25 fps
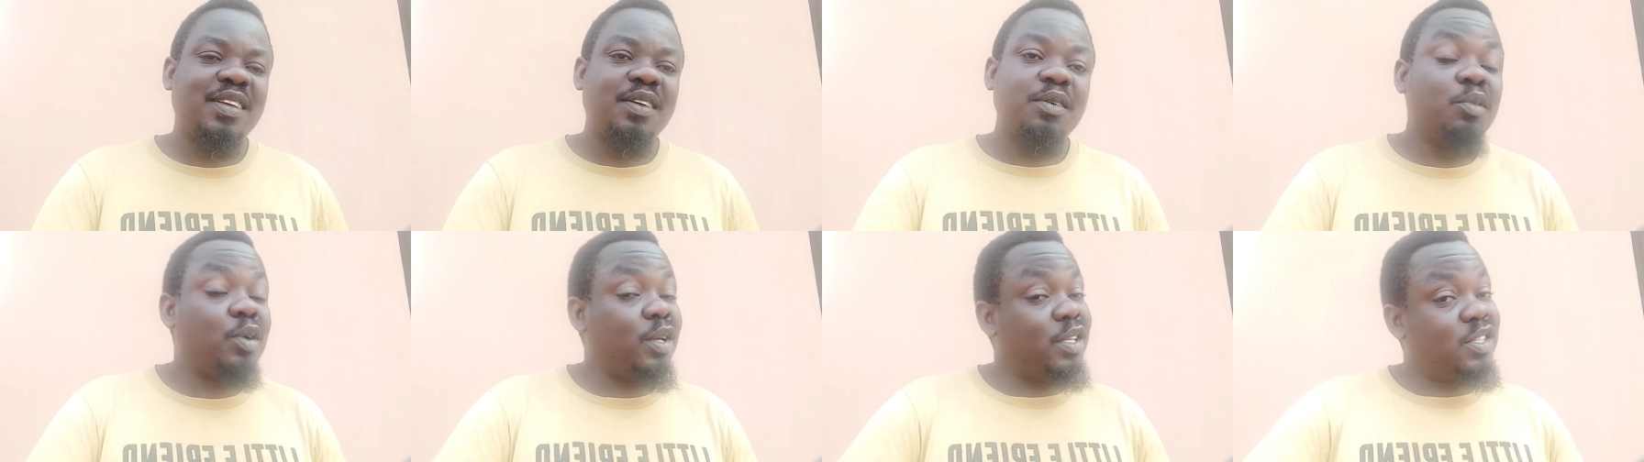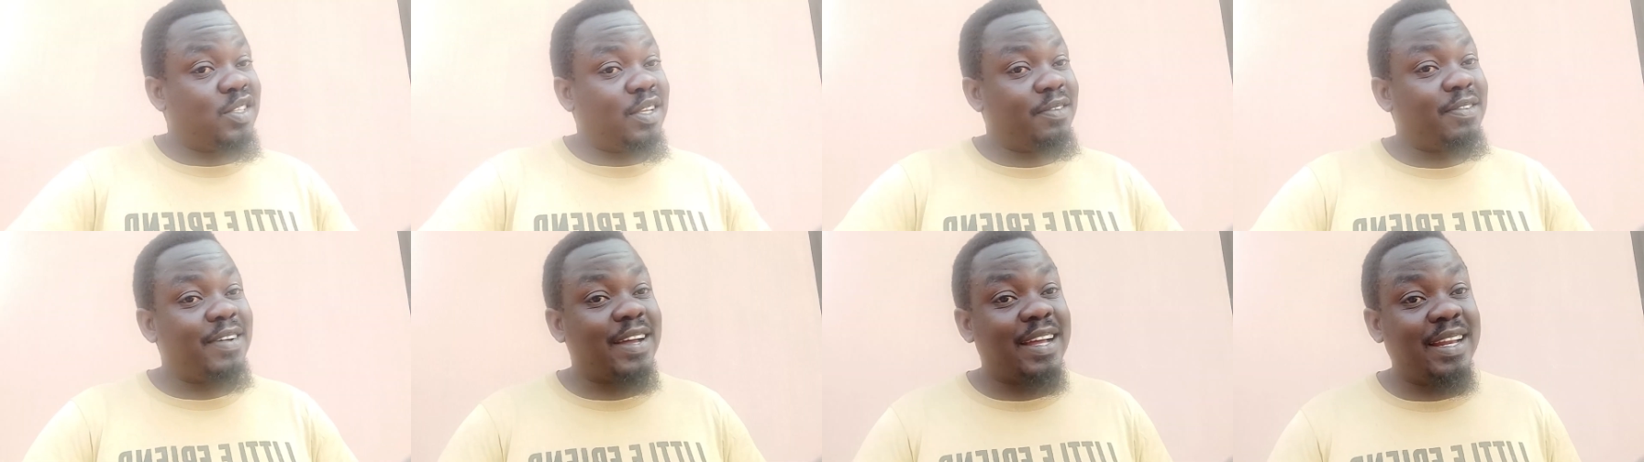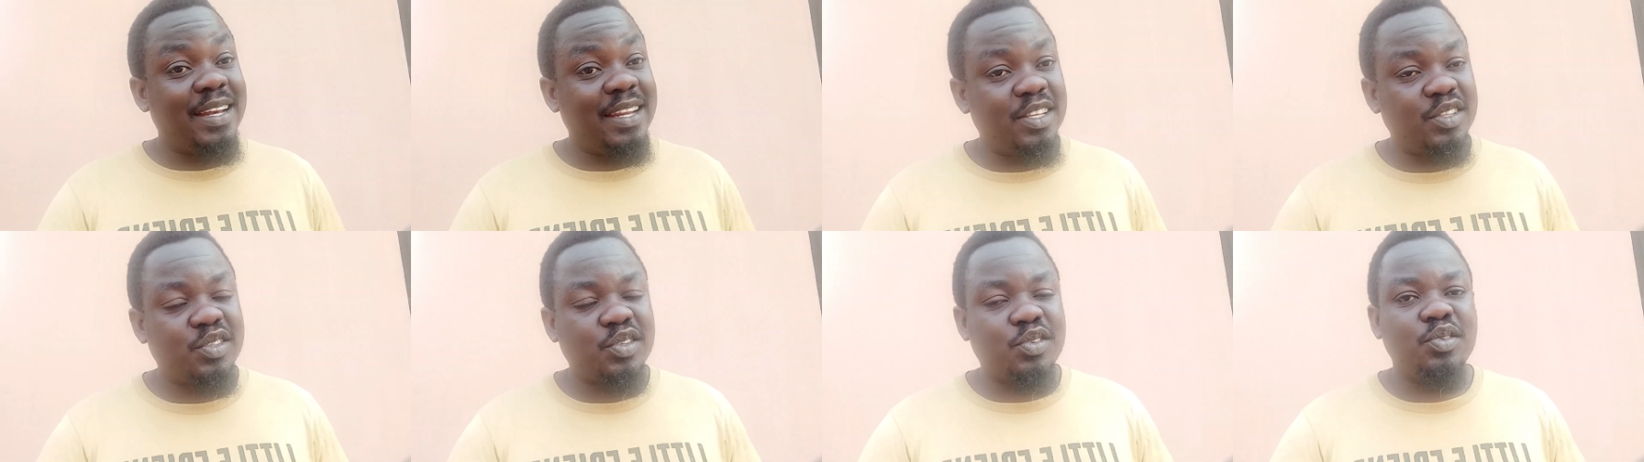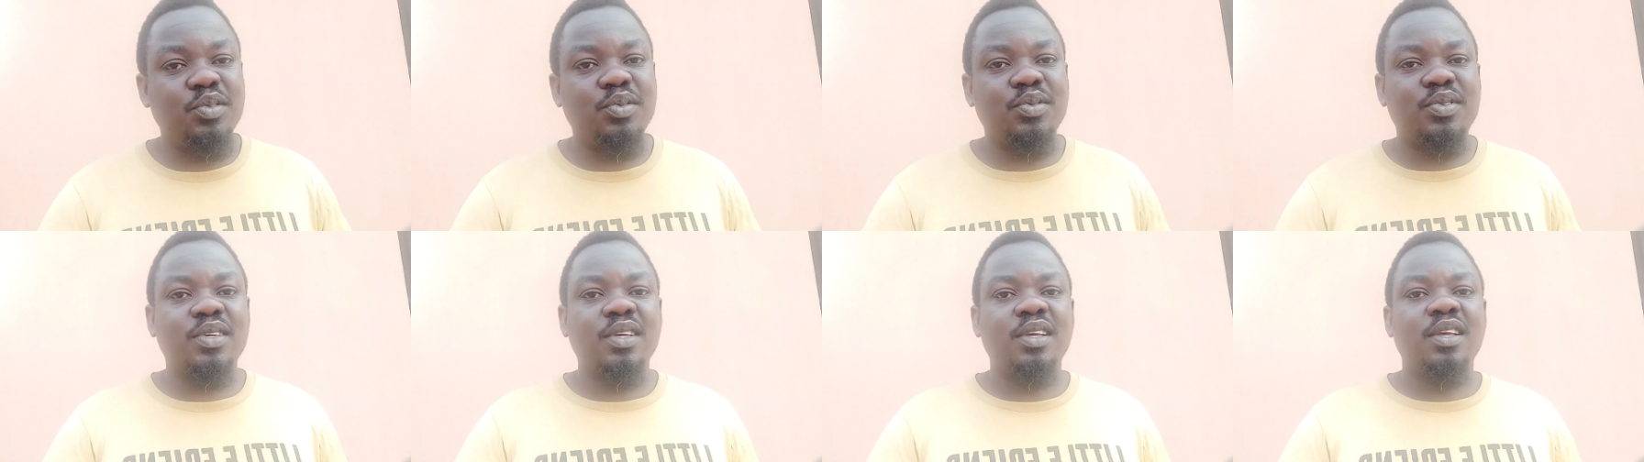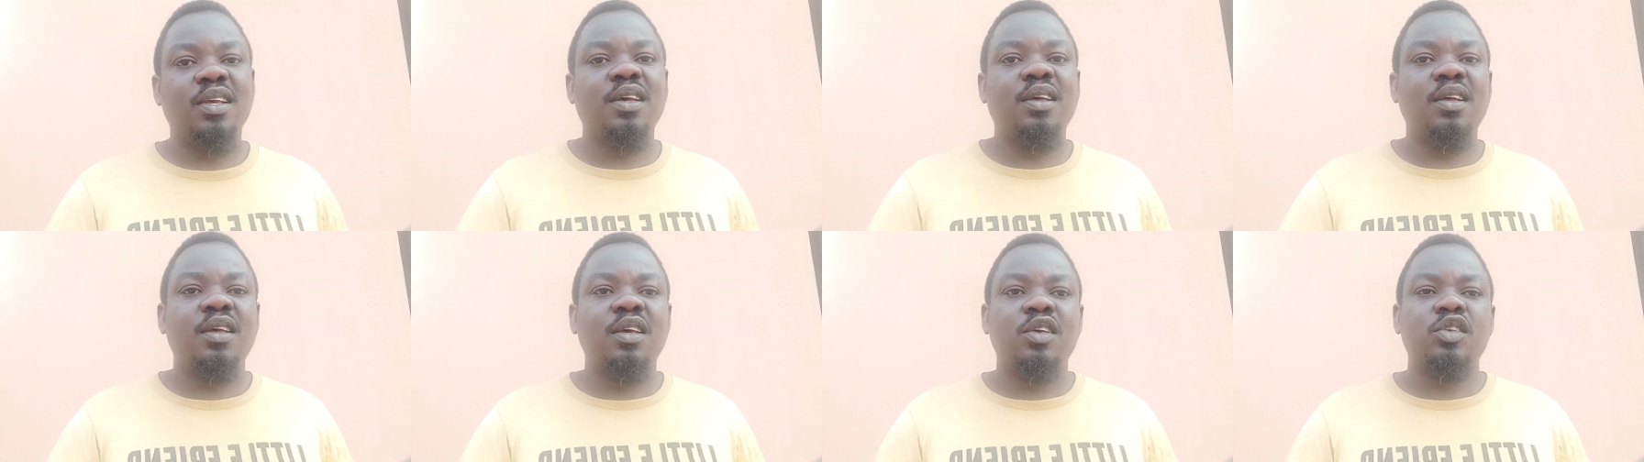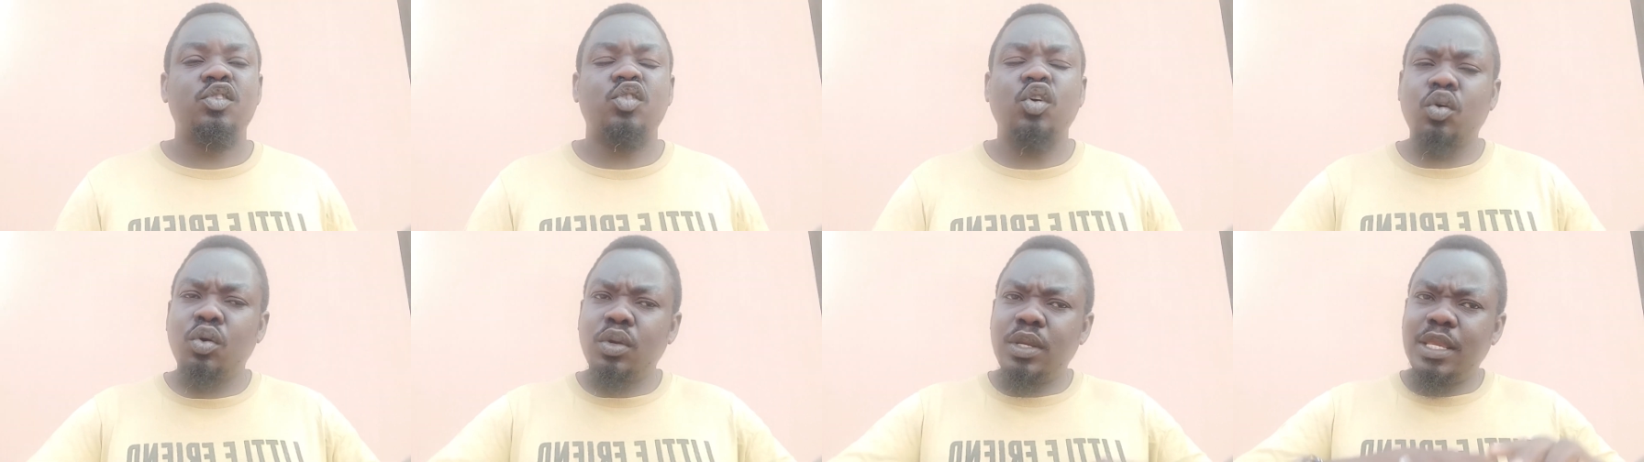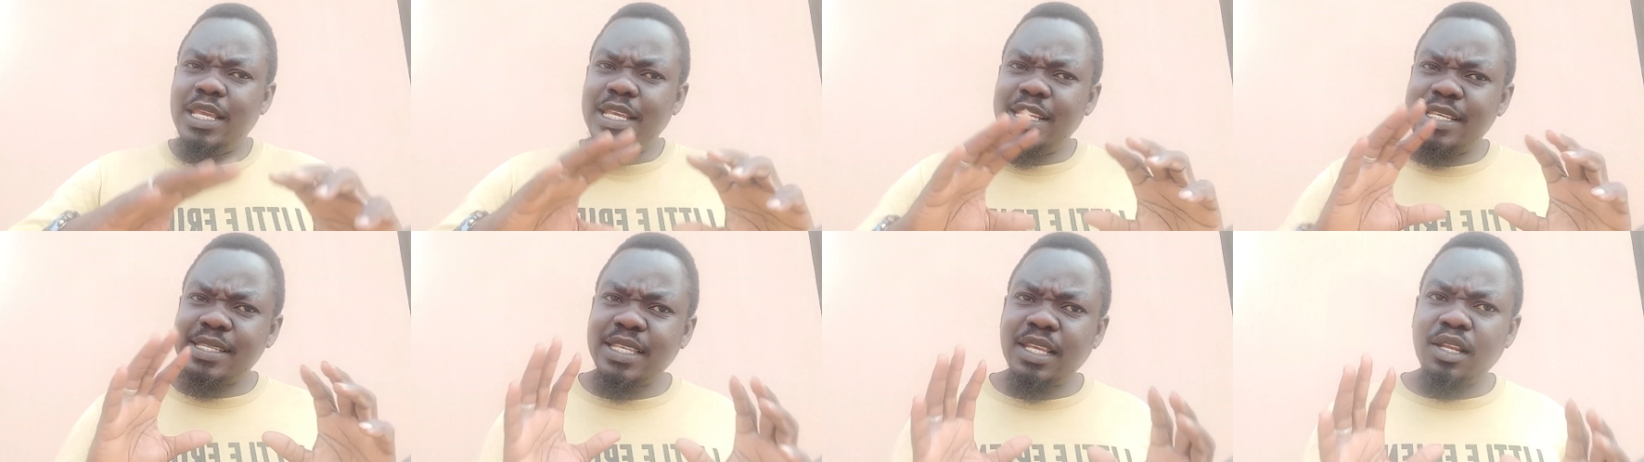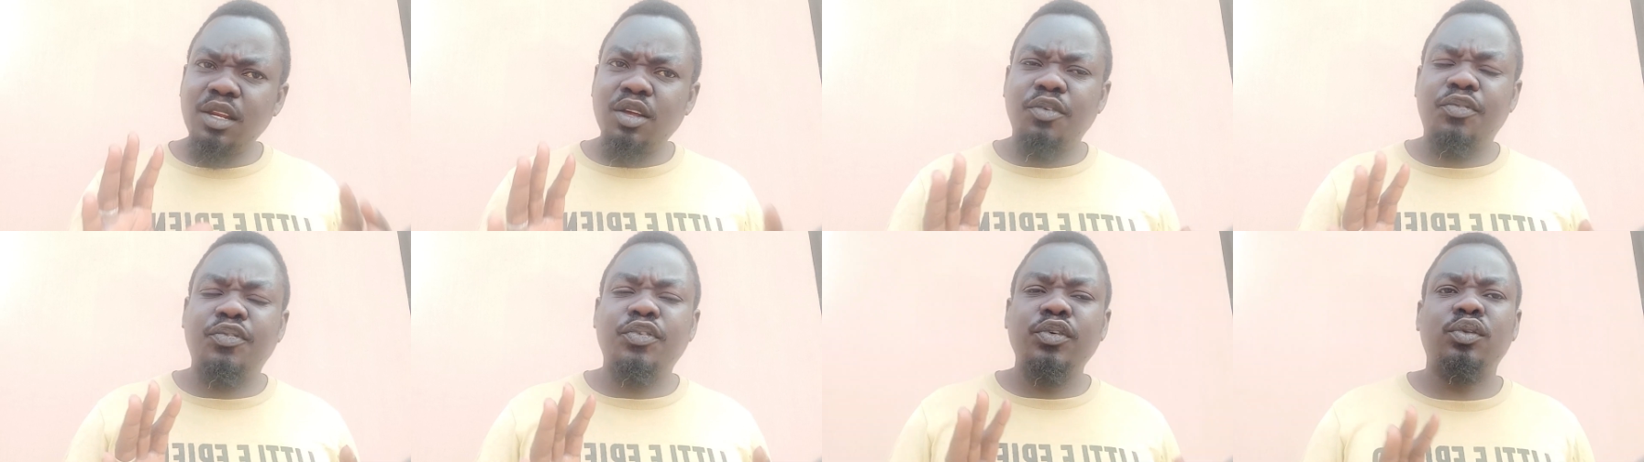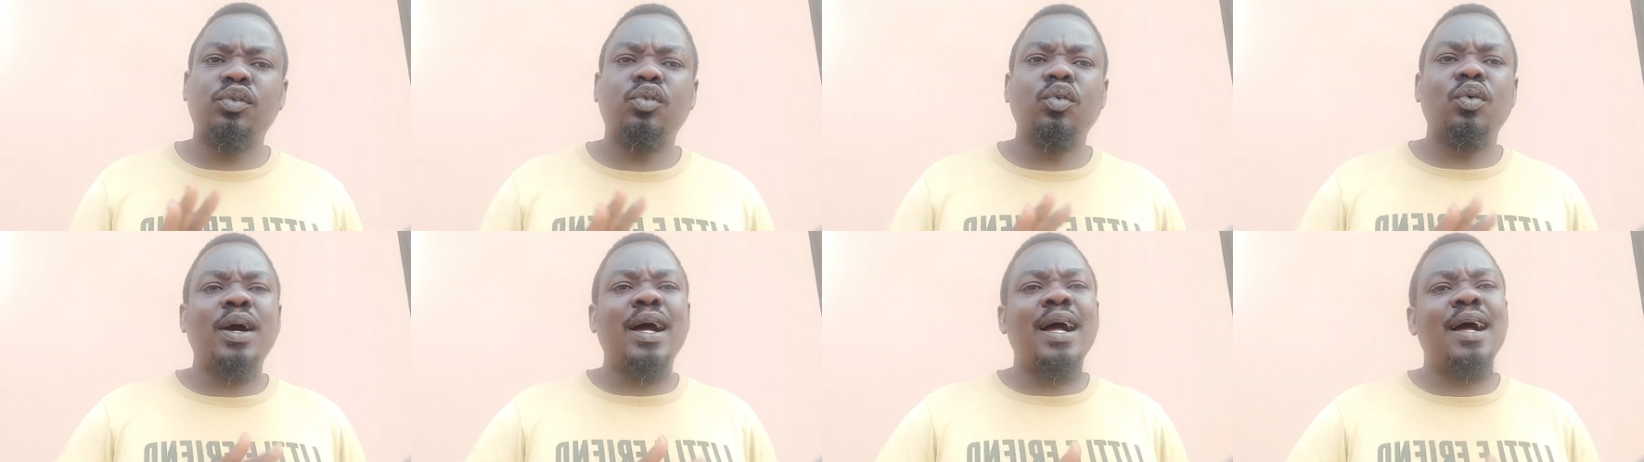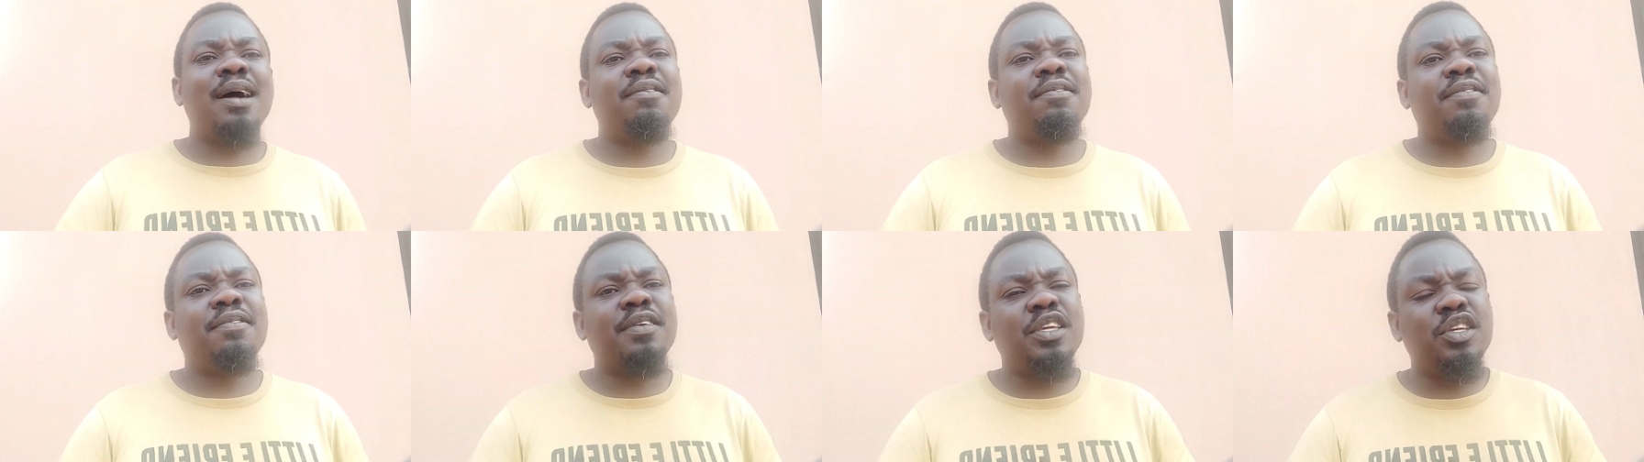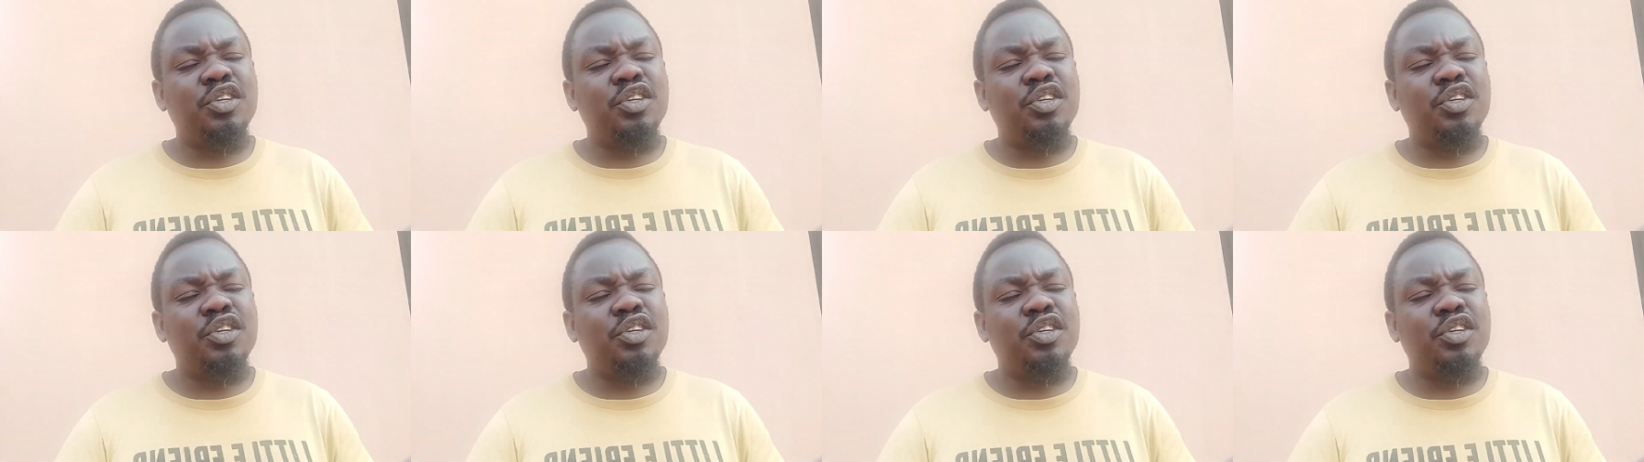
But it's never an excuse. So instead of you to have